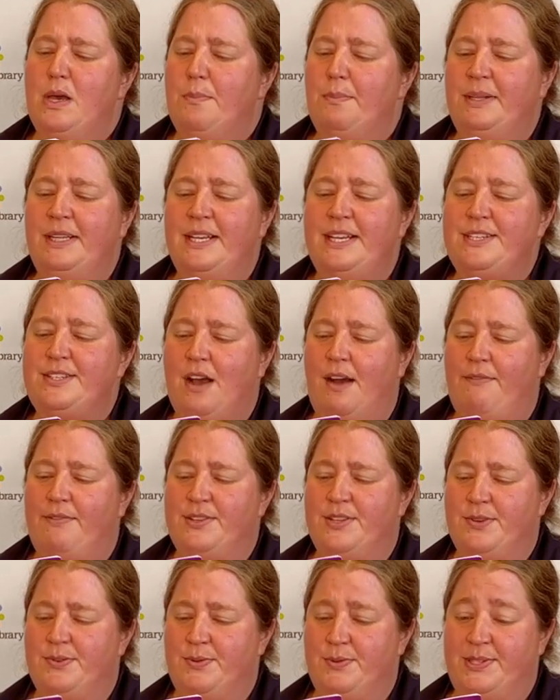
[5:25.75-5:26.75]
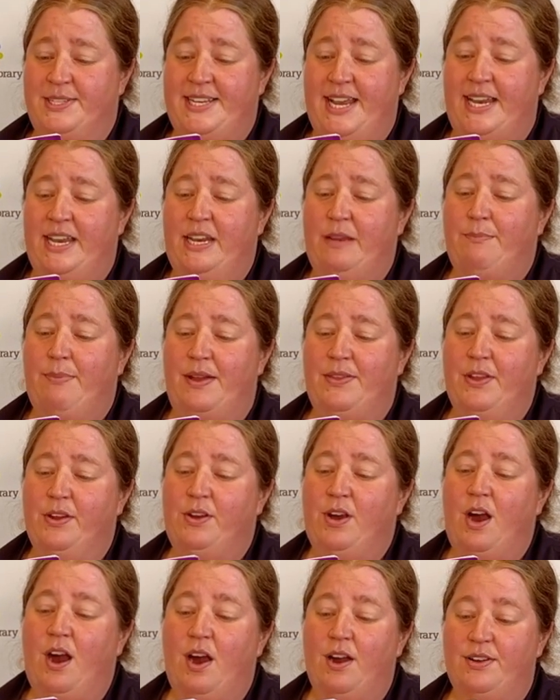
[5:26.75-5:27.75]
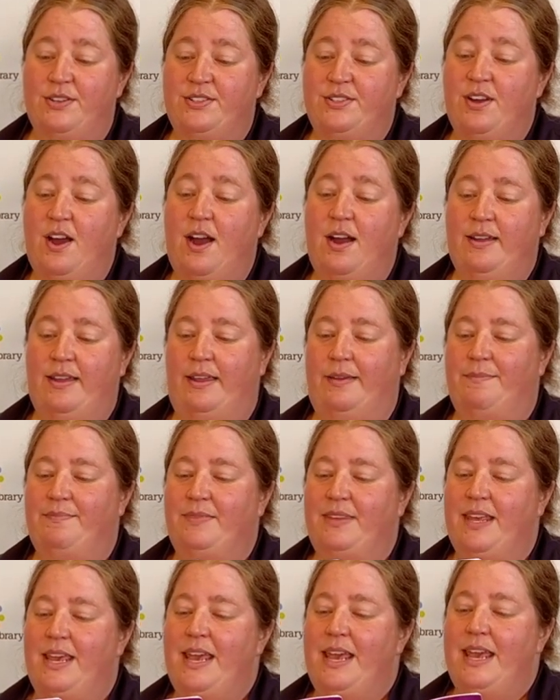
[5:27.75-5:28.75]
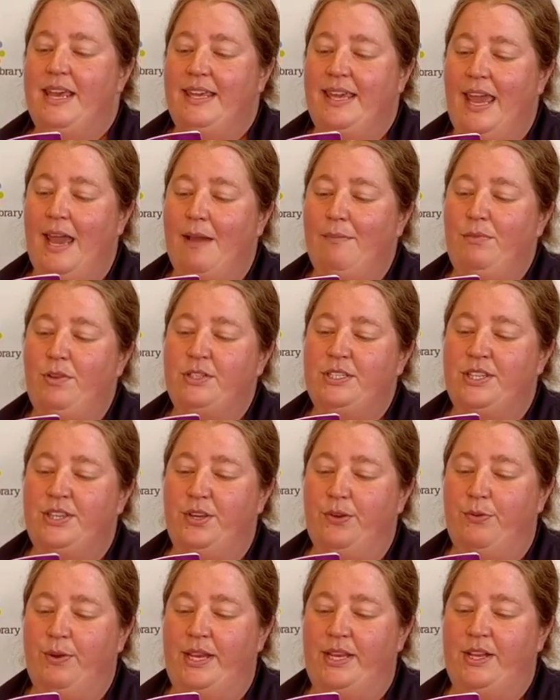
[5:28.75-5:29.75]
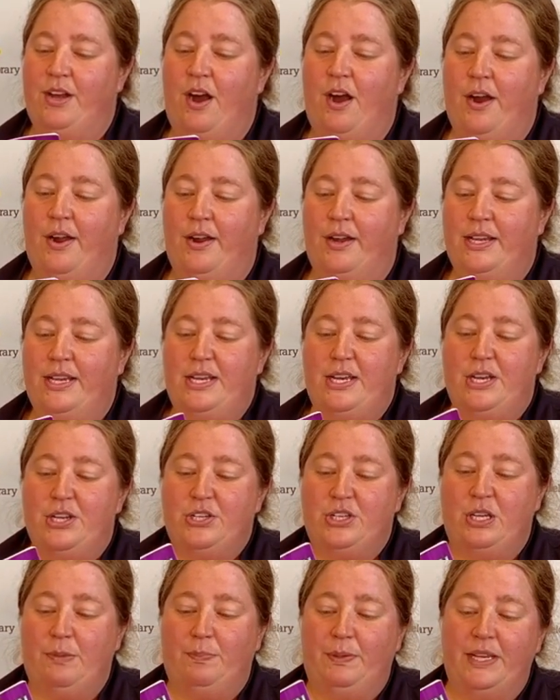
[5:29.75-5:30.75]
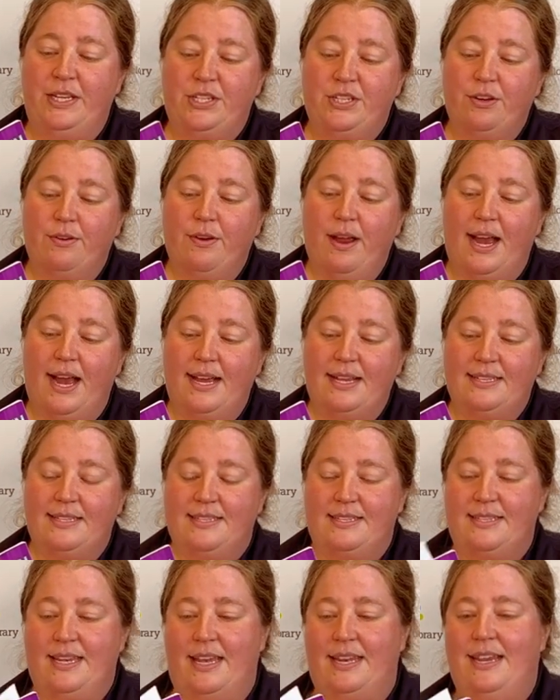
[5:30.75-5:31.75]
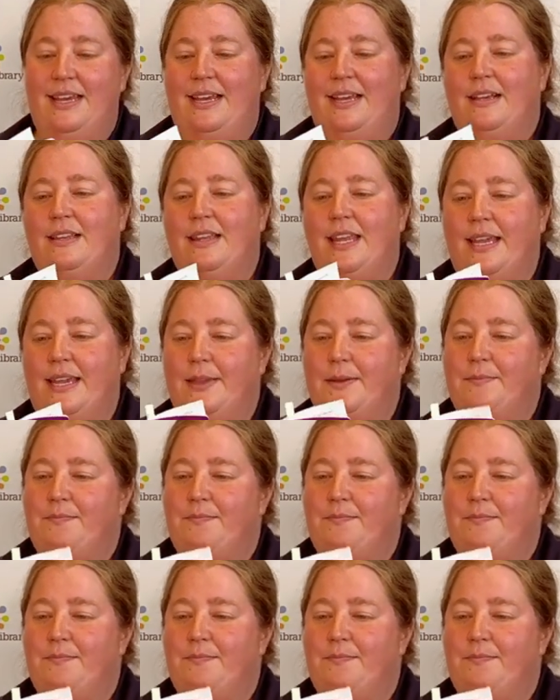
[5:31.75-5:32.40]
Police officers were standing by their cars talking. Cam looked at the green car. She blinked her eyes and said, Click.